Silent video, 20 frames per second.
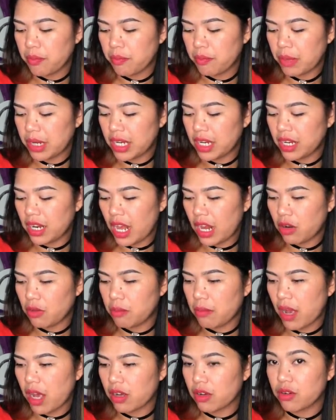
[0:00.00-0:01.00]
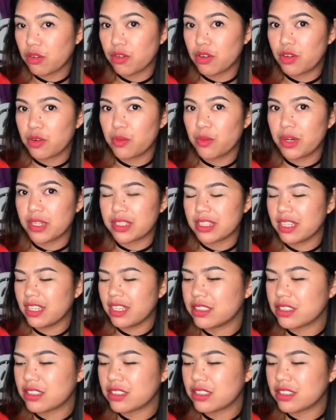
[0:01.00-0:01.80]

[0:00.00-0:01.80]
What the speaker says: mananalo ba ako or what.